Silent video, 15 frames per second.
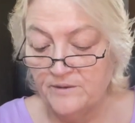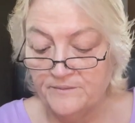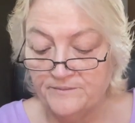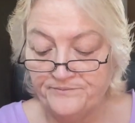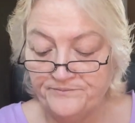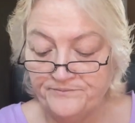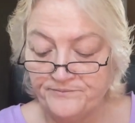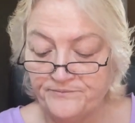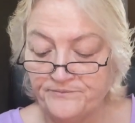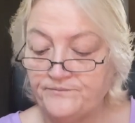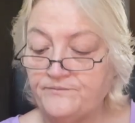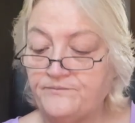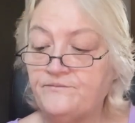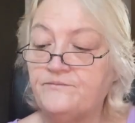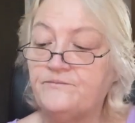
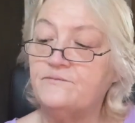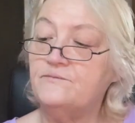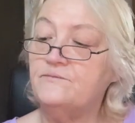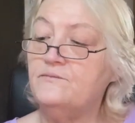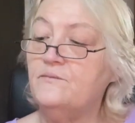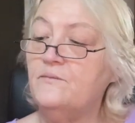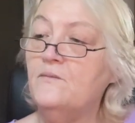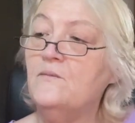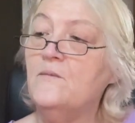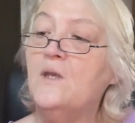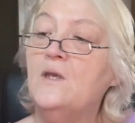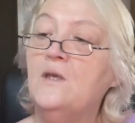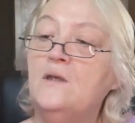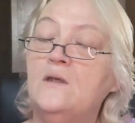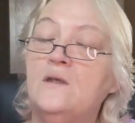
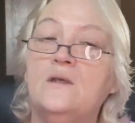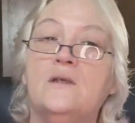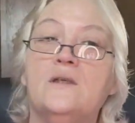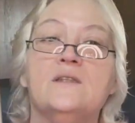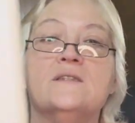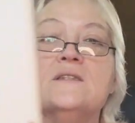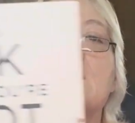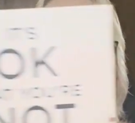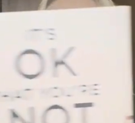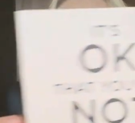So